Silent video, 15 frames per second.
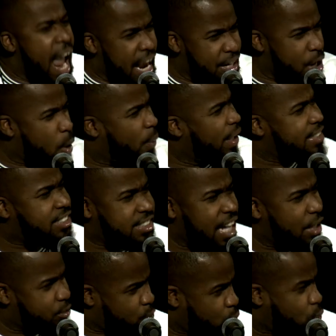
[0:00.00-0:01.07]
and know He's
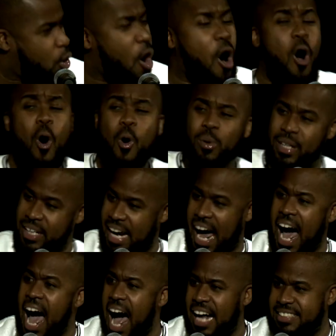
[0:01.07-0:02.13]
there through cold and
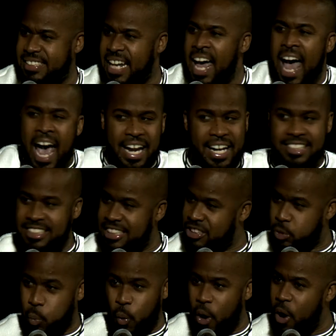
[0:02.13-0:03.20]
hot. And as
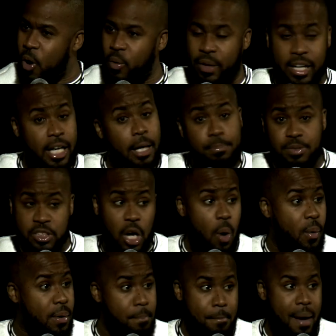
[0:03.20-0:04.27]
this world keeps
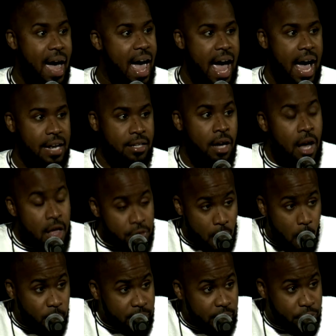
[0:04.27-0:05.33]
going mad, the
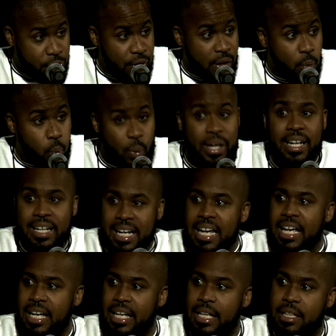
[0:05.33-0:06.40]
only thing we
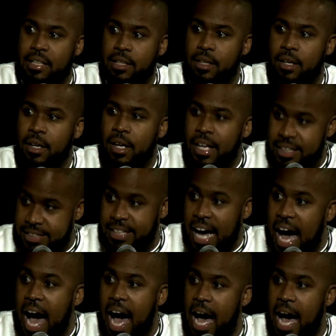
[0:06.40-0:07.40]
need is God.